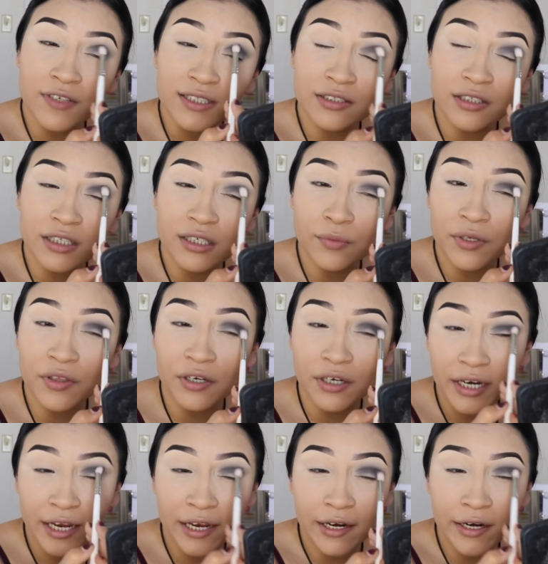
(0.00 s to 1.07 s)
I started with her
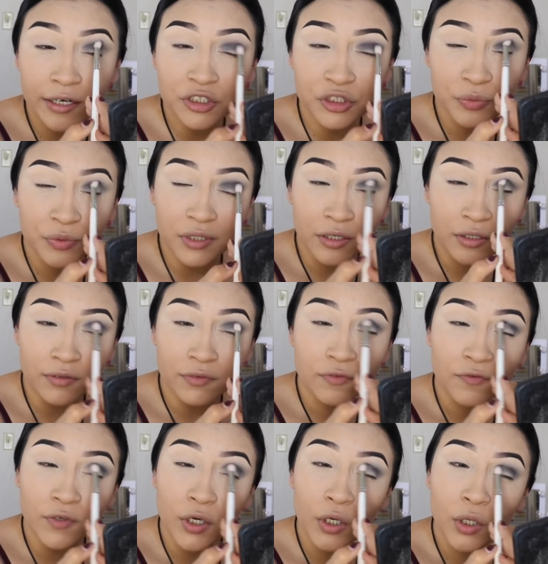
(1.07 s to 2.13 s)
hair, she was on her
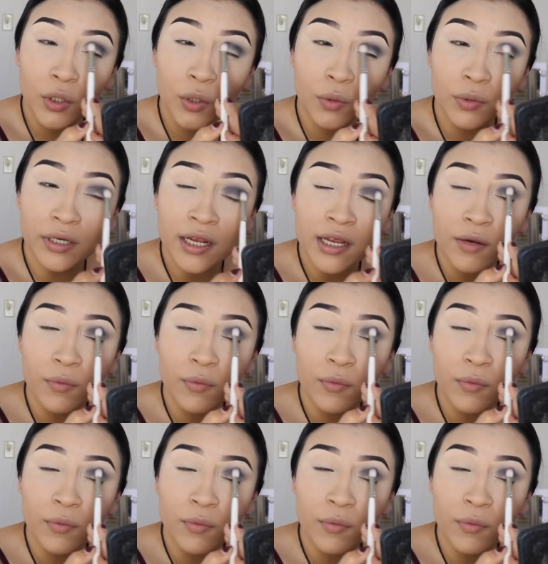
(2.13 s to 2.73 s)
phone,